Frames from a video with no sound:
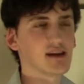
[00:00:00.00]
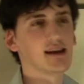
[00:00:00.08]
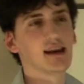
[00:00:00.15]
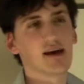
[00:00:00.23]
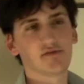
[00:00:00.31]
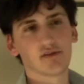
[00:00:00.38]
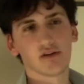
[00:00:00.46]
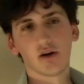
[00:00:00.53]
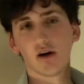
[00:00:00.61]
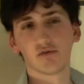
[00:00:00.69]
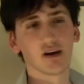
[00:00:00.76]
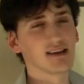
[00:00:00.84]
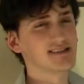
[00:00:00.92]
He left a
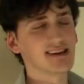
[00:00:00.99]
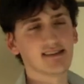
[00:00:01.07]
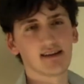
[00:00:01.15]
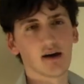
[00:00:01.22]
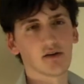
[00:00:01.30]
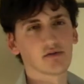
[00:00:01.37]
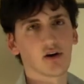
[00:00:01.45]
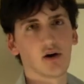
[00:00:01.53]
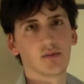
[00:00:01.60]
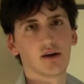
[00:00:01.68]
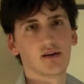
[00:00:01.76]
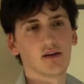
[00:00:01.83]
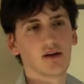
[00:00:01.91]
really detailed
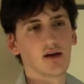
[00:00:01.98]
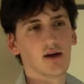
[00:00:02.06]
comment